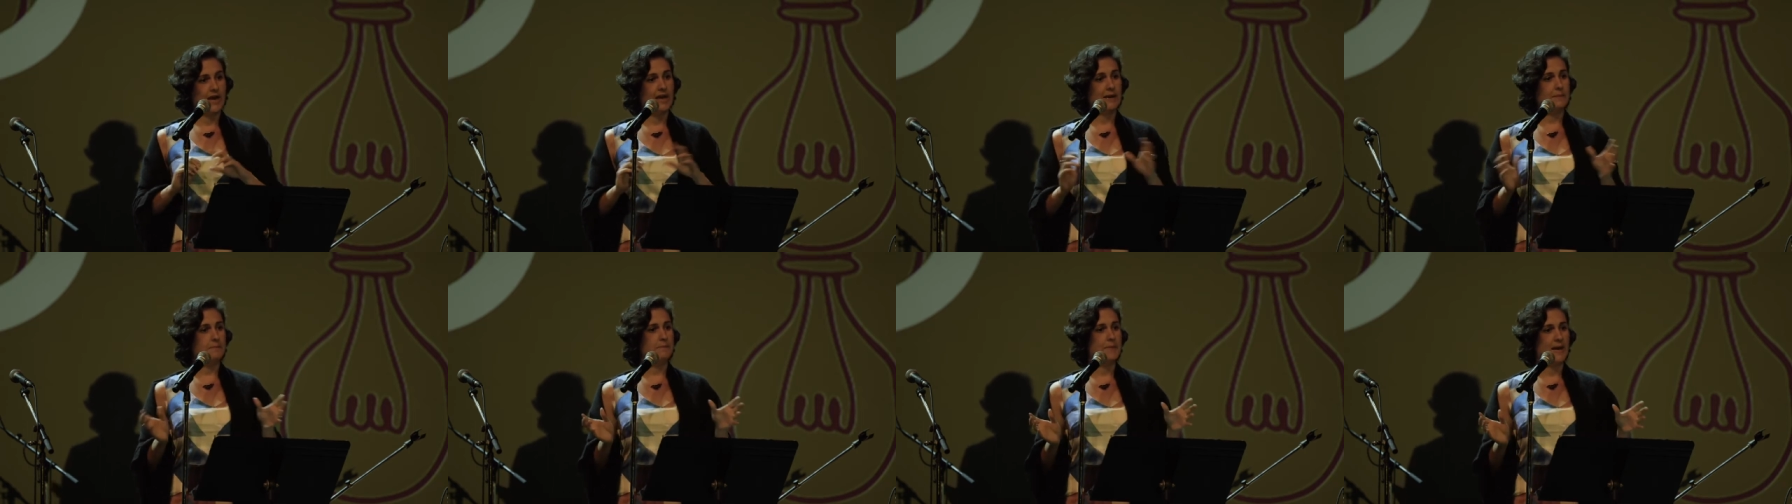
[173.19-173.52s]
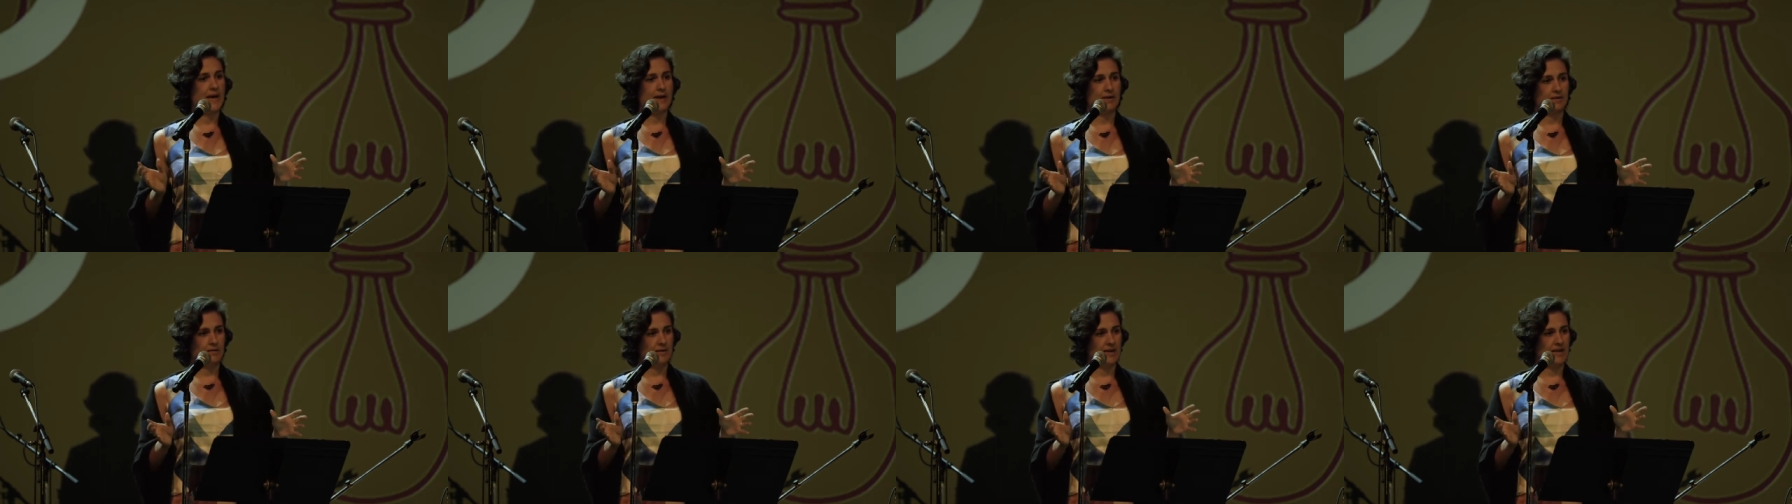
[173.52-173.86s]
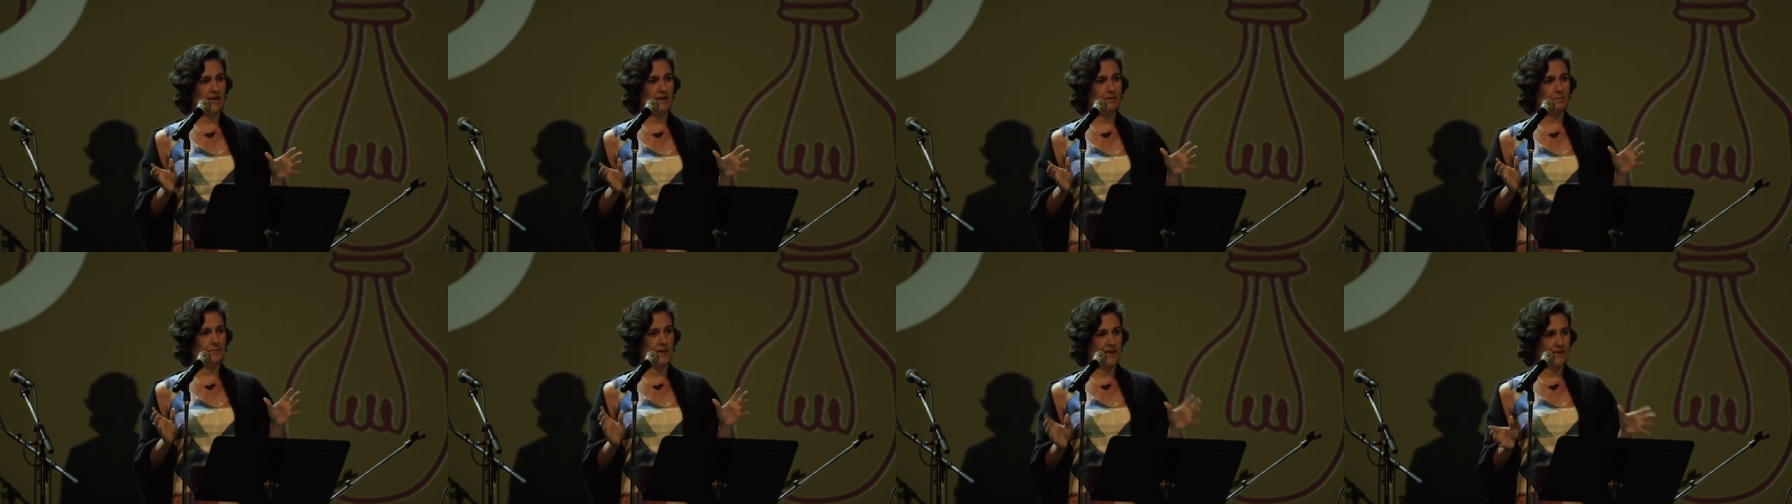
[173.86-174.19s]

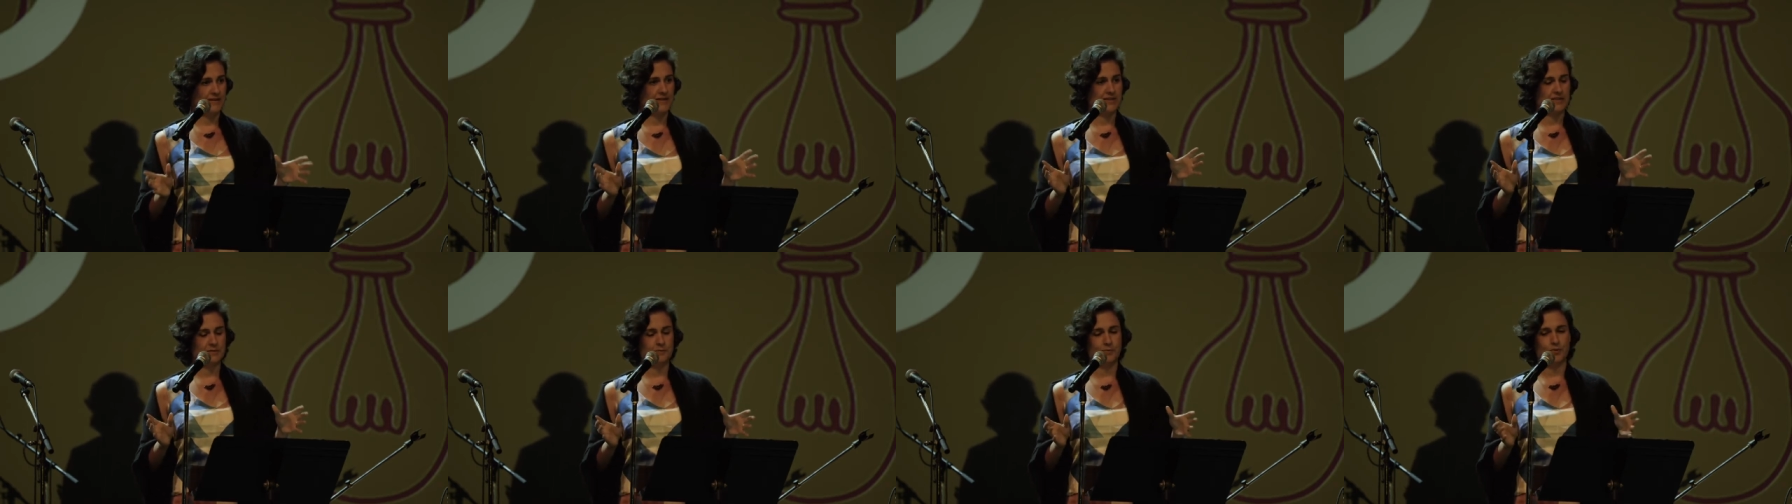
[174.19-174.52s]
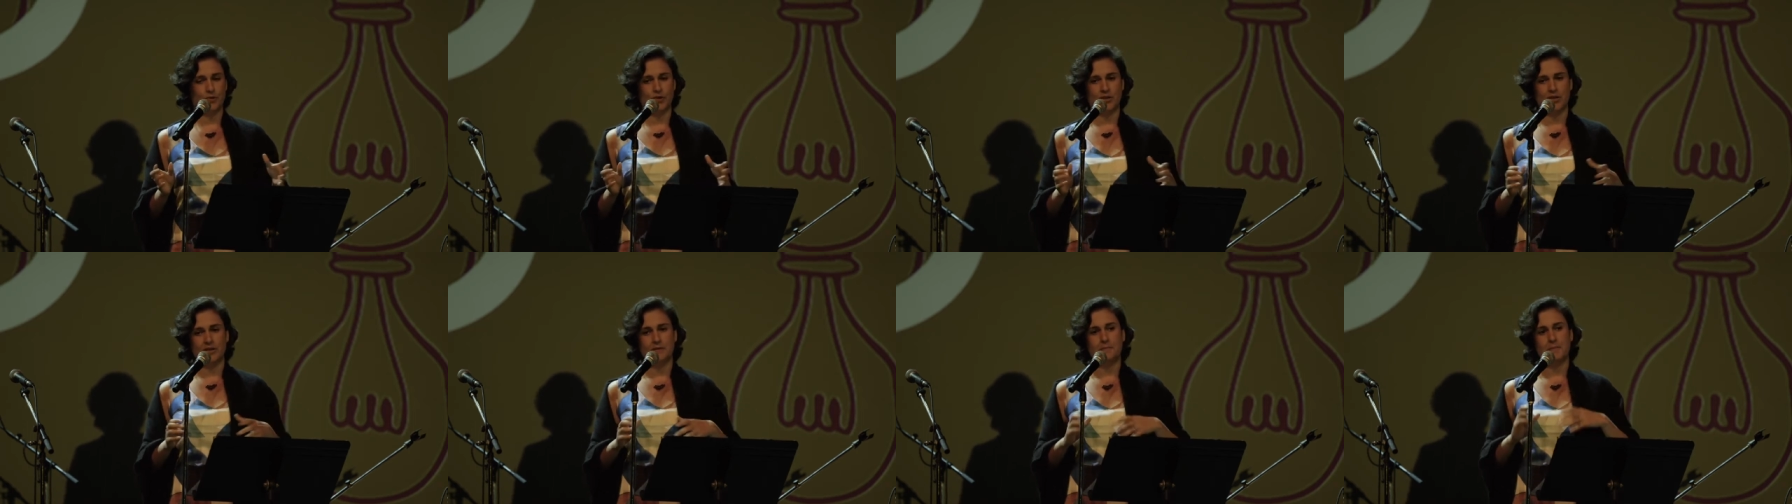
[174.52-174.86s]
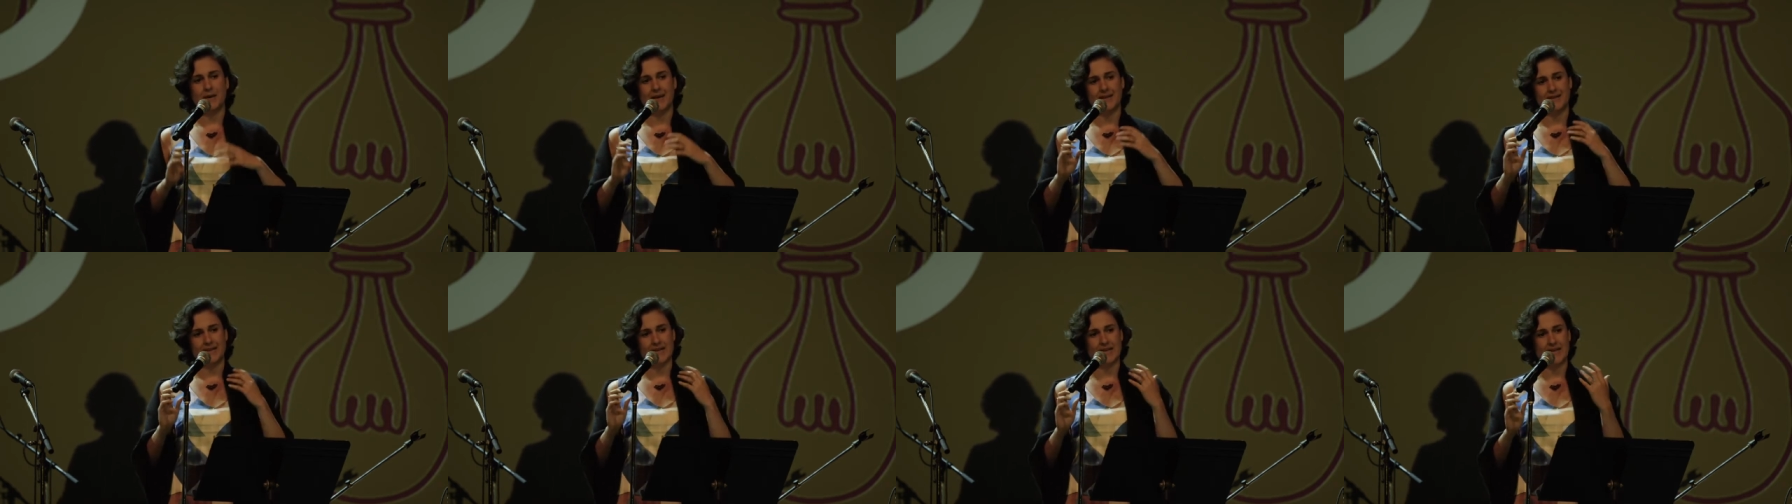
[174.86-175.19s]
unparalleled by this point,
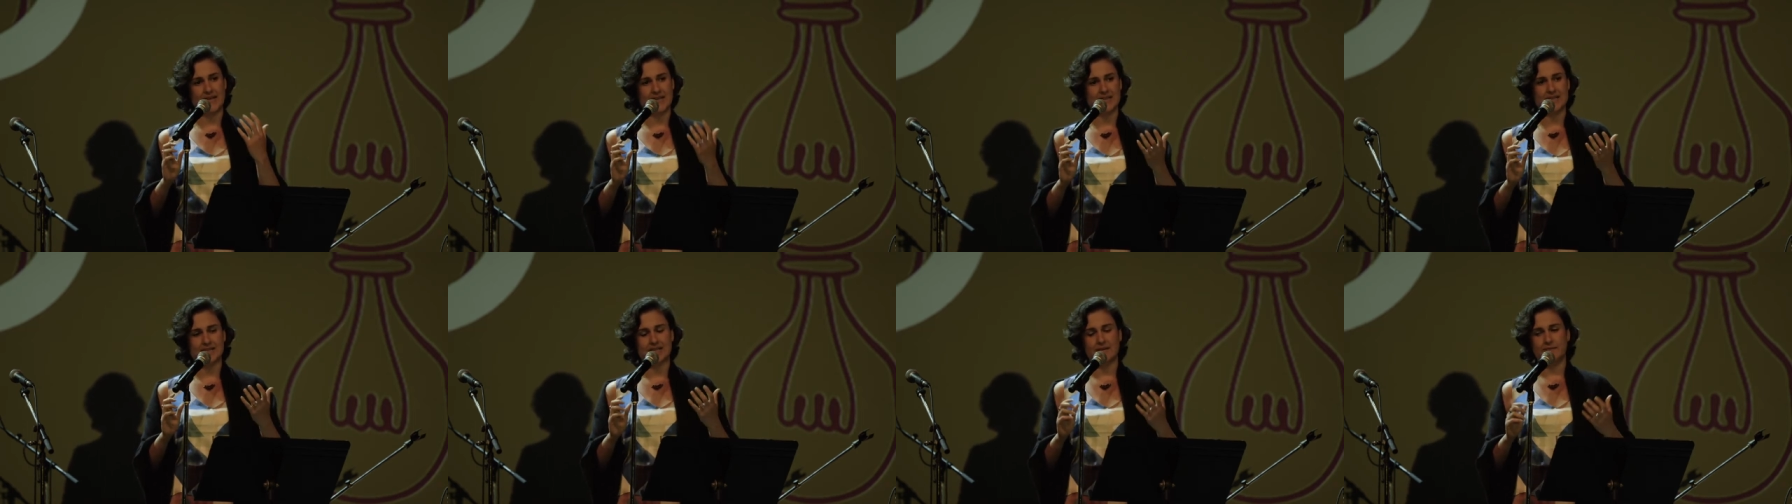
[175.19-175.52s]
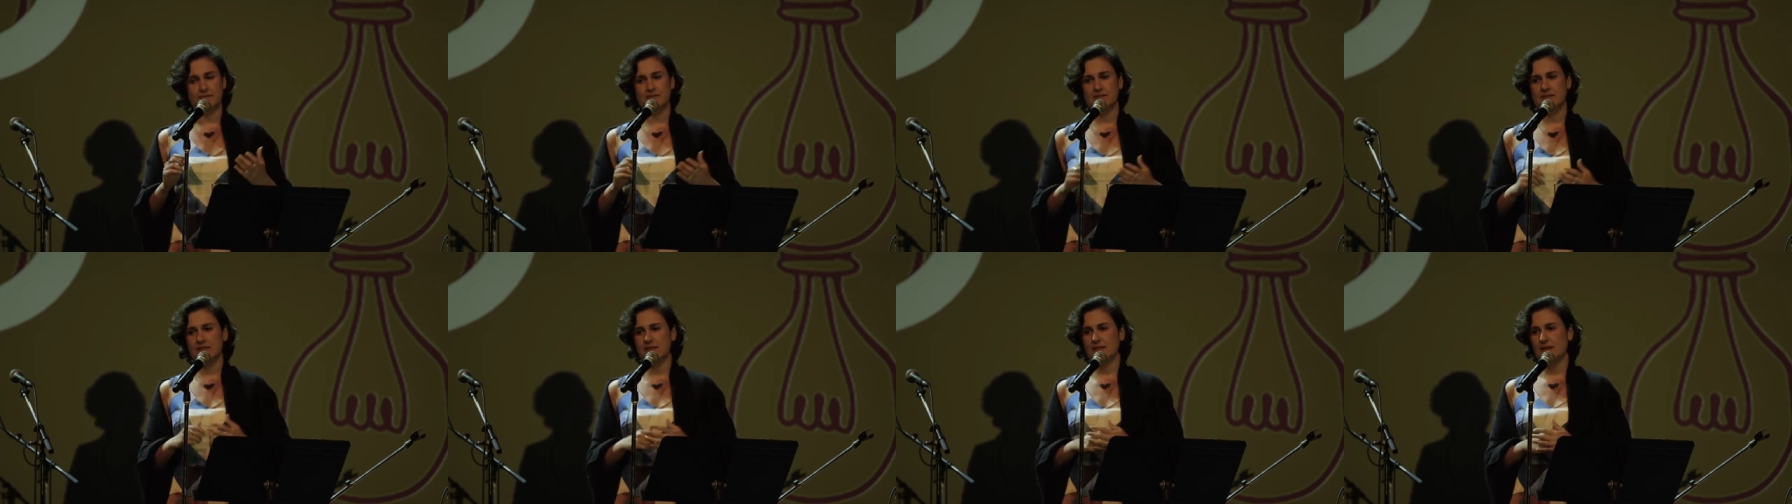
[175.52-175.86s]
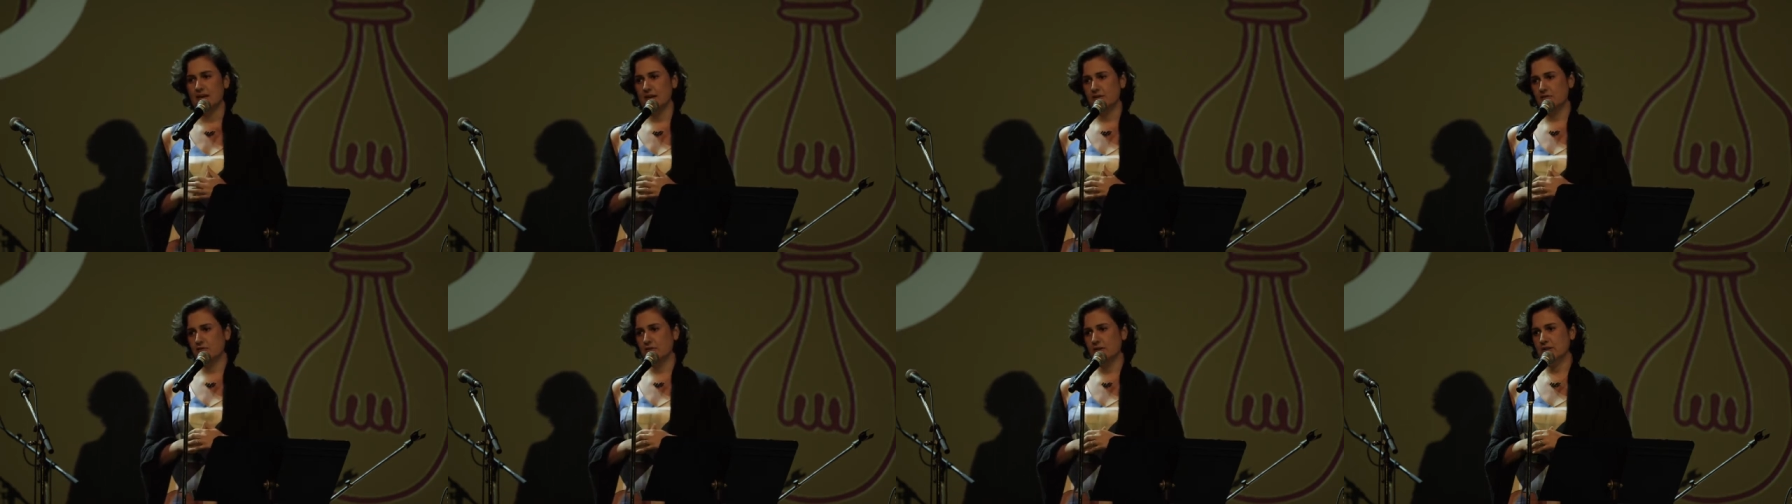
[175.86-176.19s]
by the late
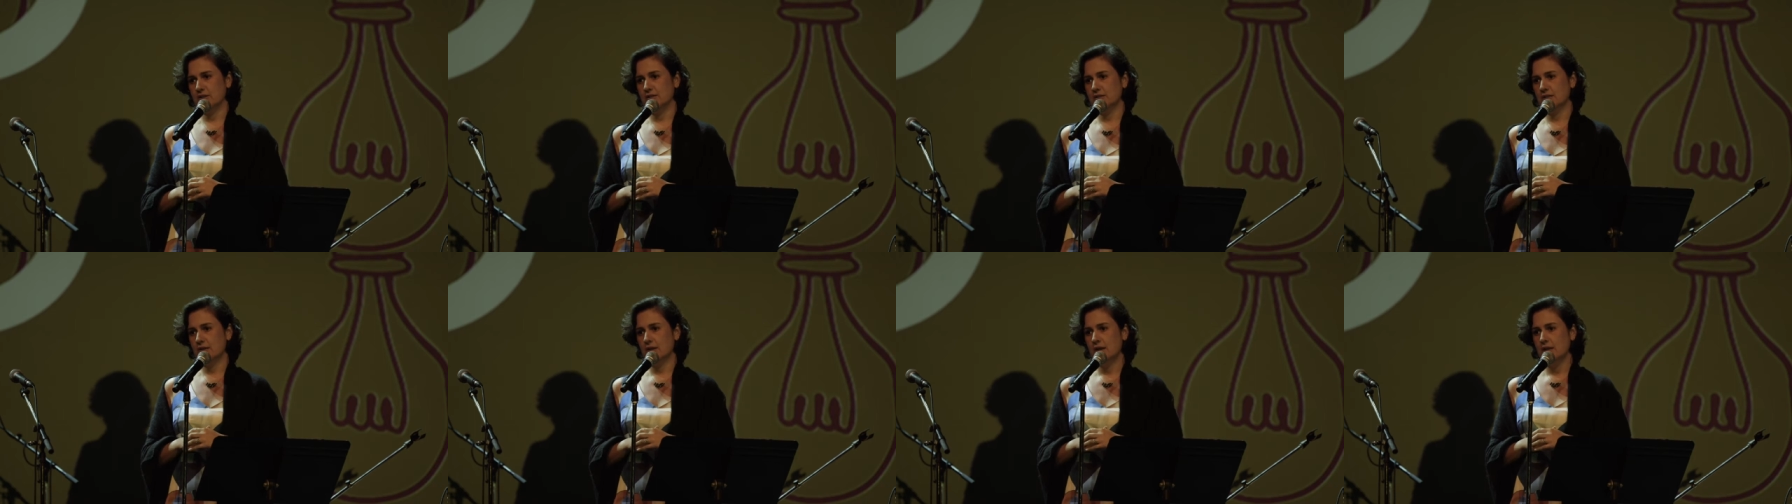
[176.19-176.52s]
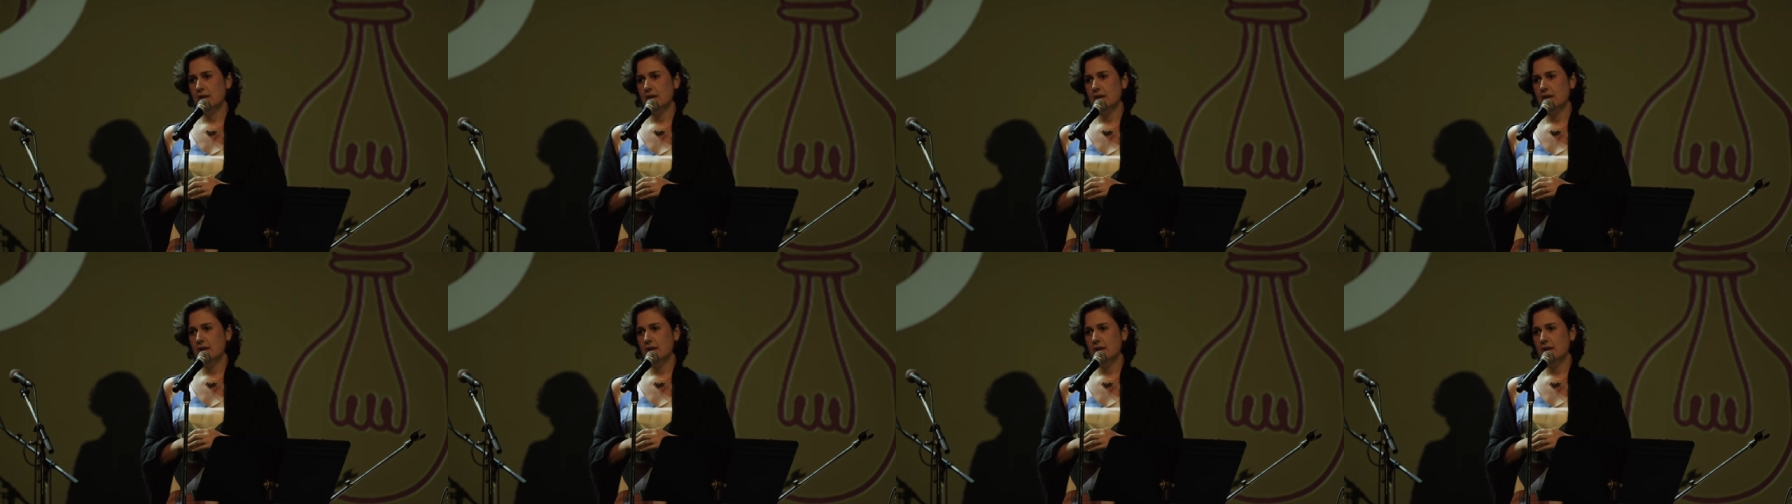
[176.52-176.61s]
1700s.